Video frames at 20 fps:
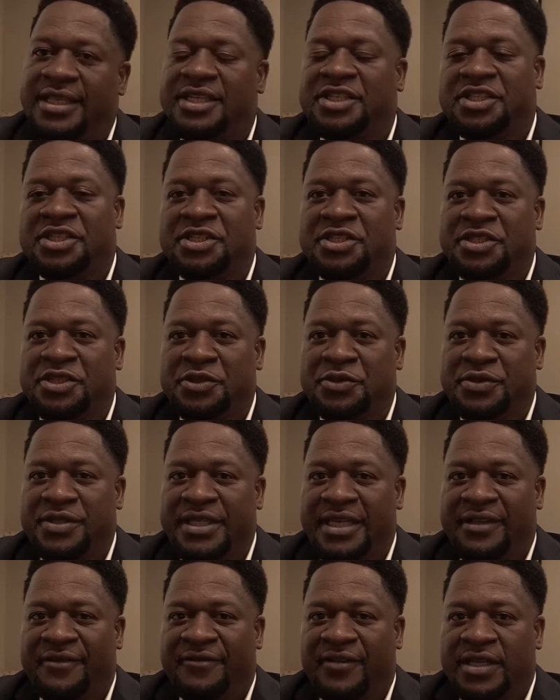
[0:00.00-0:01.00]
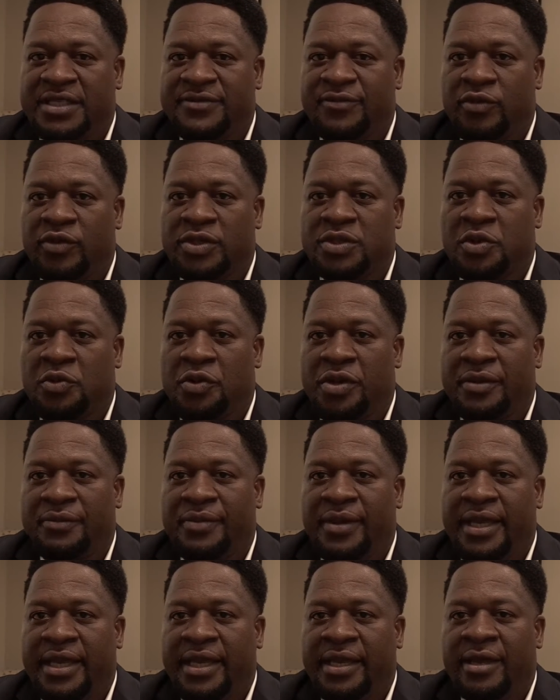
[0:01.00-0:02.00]
This year's Juneteenth Festival is going to
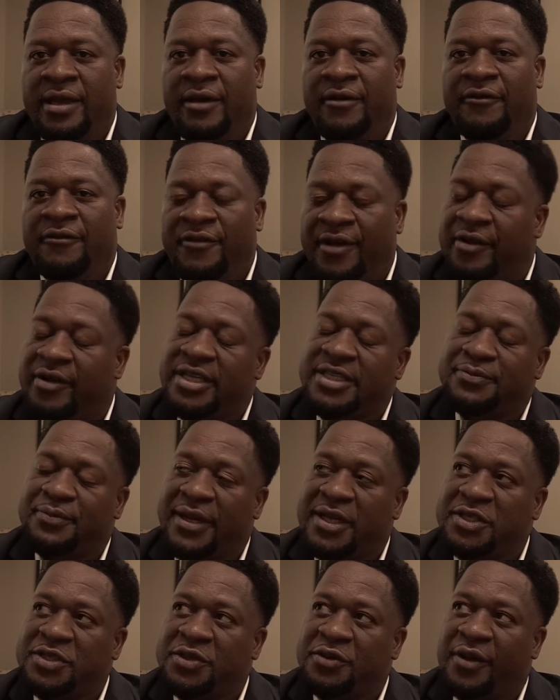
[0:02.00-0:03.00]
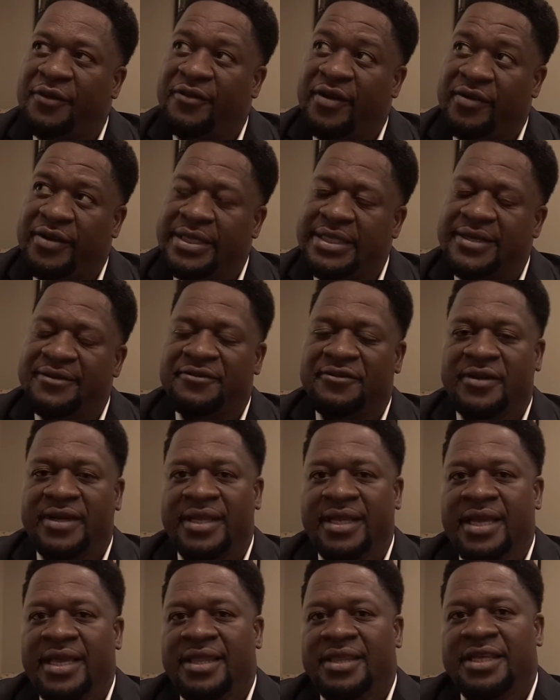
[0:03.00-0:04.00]
be very special and very
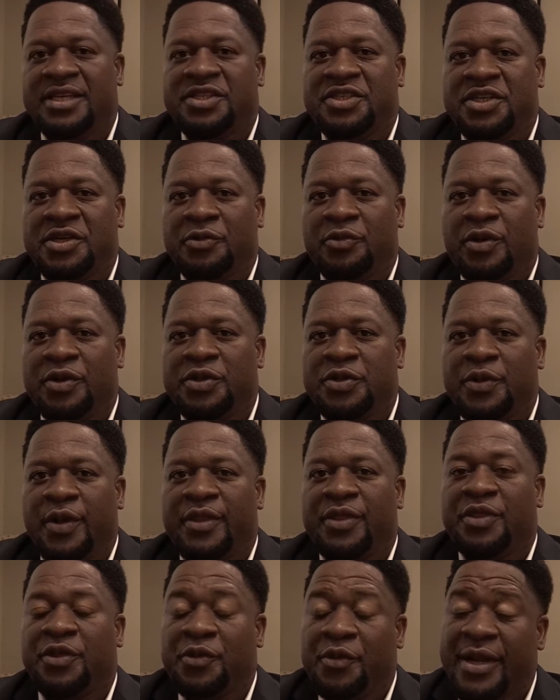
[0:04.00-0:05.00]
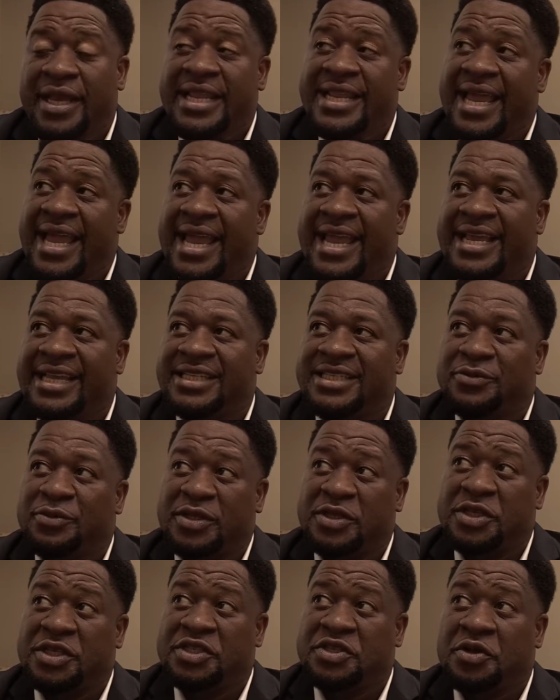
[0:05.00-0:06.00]
different. This year we're doing three days,
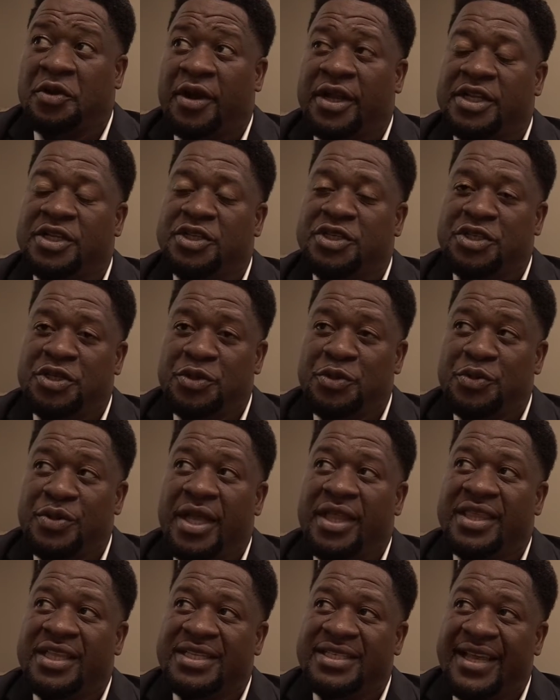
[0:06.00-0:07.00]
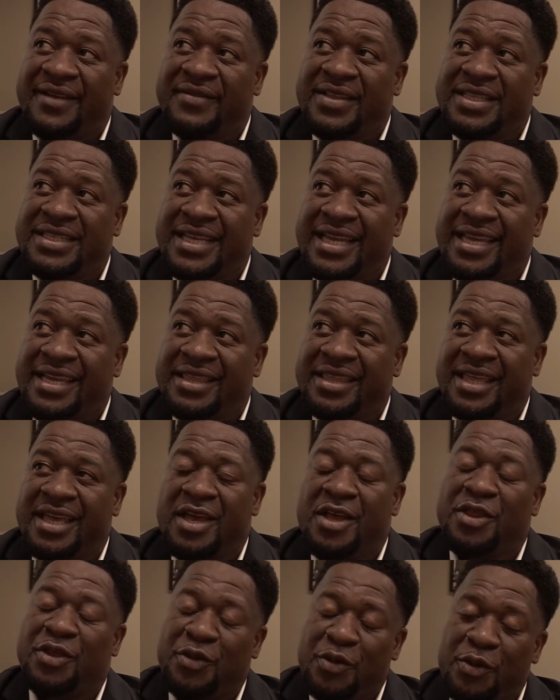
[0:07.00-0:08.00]
which start in June the 17th
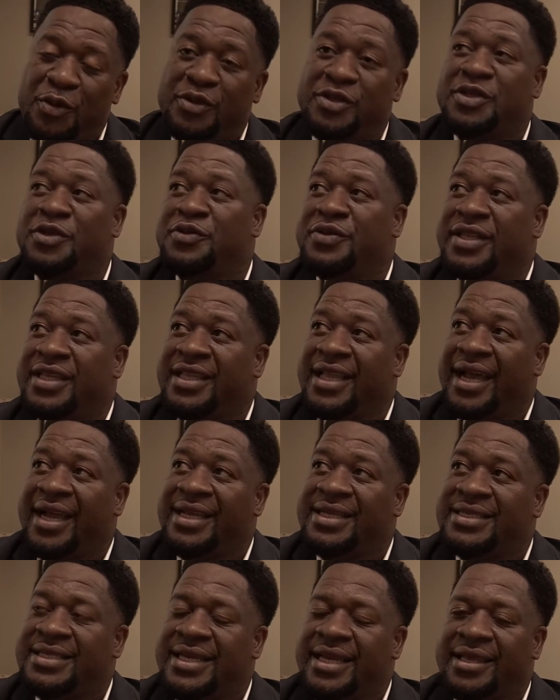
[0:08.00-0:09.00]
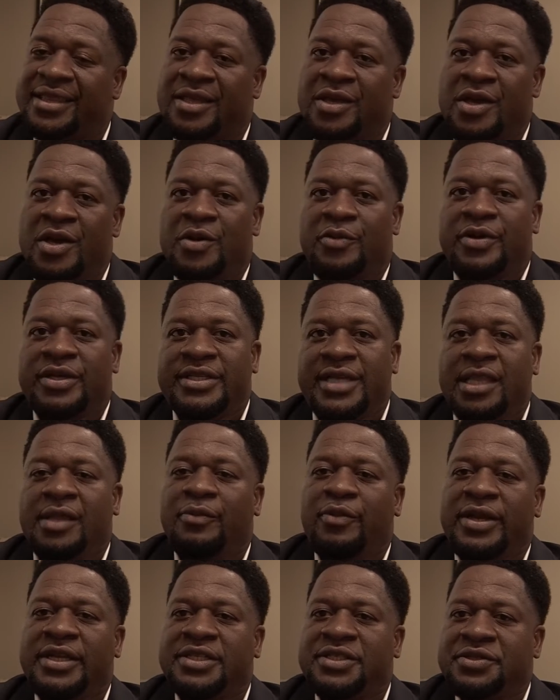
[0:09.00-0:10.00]
through June the 19th. We
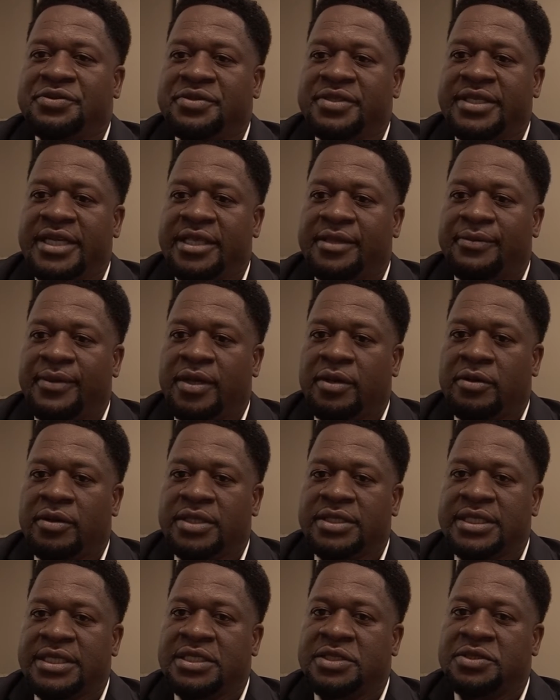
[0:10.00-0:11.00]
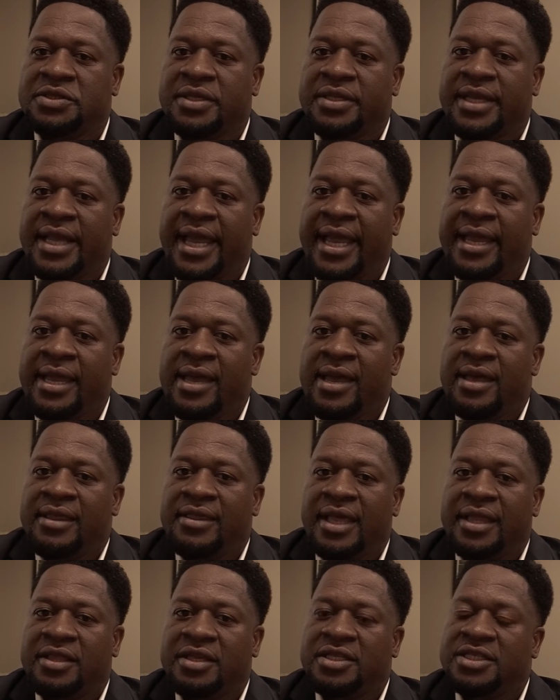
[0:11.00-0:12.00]
celebrate Juneteenth because this is a day
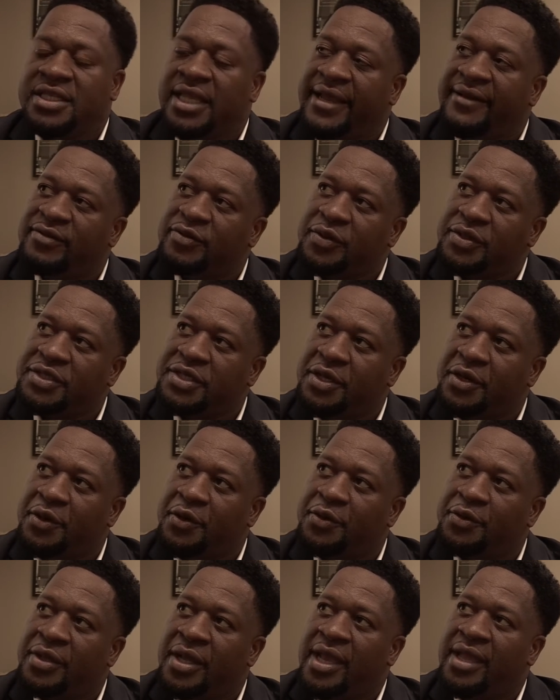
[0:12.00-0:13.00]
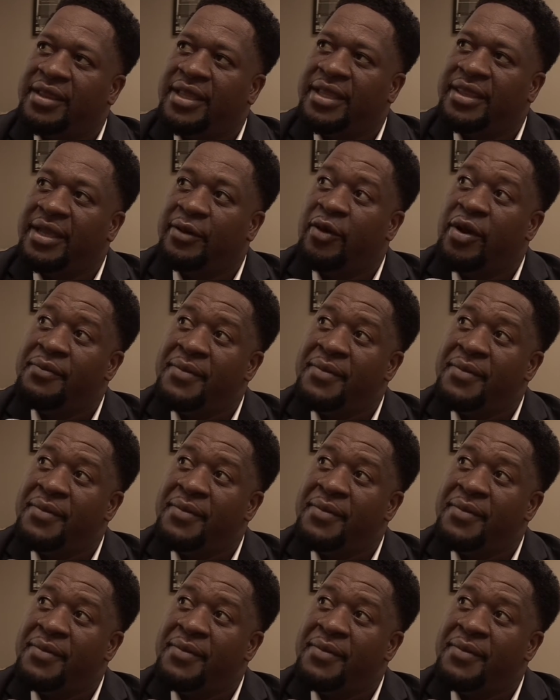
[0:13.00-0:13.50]
that the slaves were told that they were